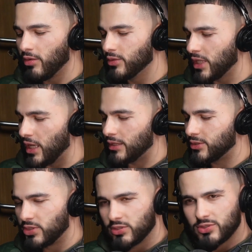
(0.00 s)
I was yeah. like
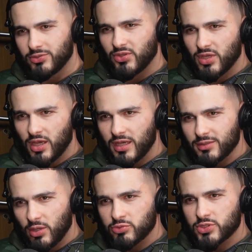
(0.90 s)
do you, do you think I,
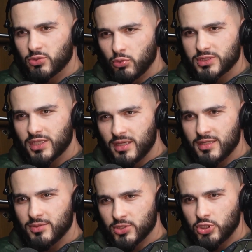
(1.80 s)
I was squatting
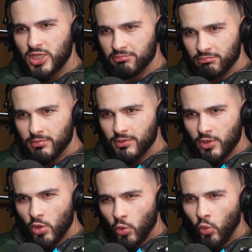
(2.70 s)
in the gym
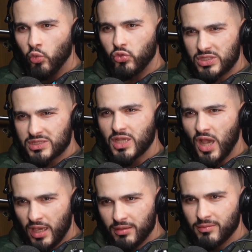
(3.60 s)
mm. all this
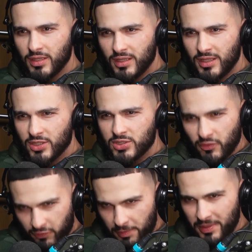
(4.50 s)
time mm. to
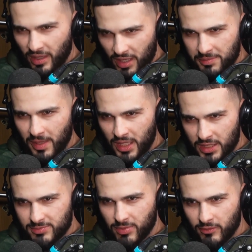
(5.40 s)
flip and hide my
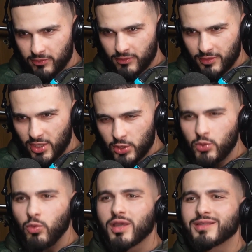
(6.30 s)
legs, bruv? Mm.
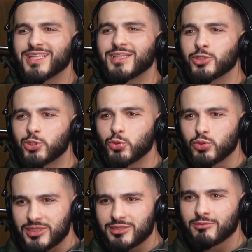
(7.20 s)
You are getting the
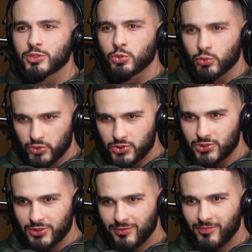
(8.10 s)
shortest of
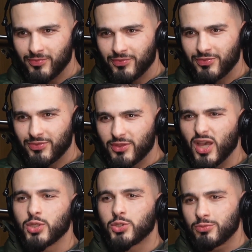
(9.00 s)
shorts that are
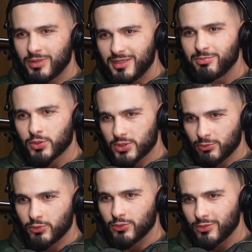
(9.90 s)
humanly
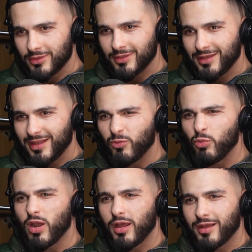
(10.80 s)
possible. So
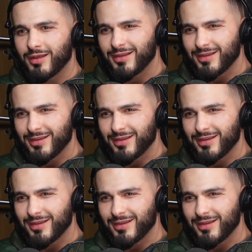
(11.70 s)
you're going like, what,